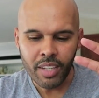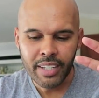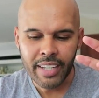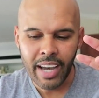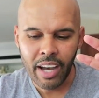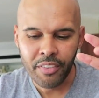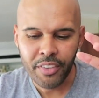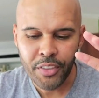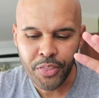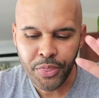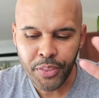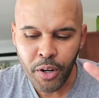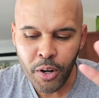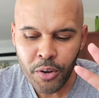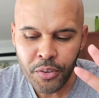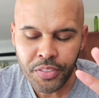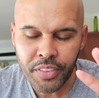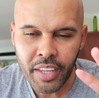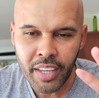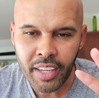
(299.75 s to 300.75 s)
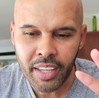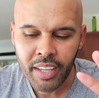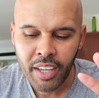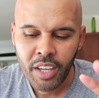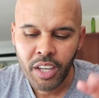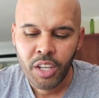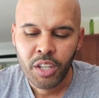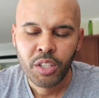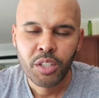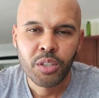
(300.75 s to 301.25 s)
Now, the third thing
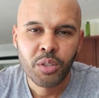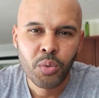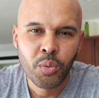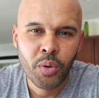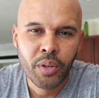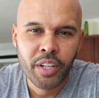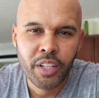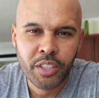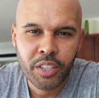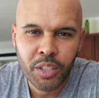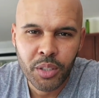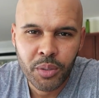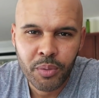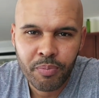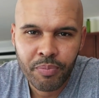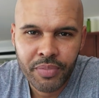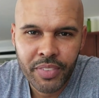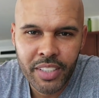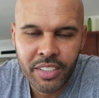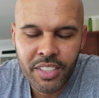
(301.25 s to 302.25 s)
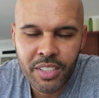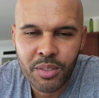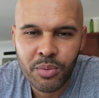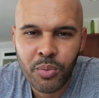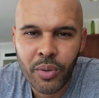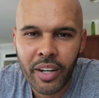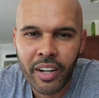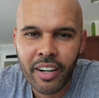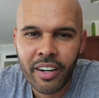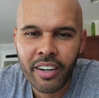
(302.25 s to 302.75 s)
you wanna do, this
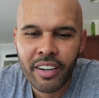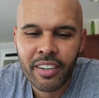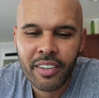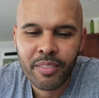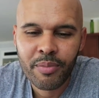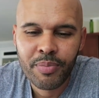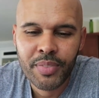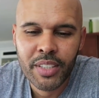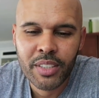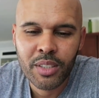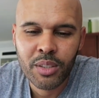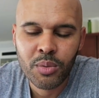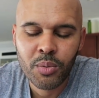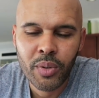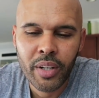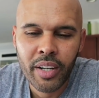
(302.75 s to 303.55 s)
is where, this is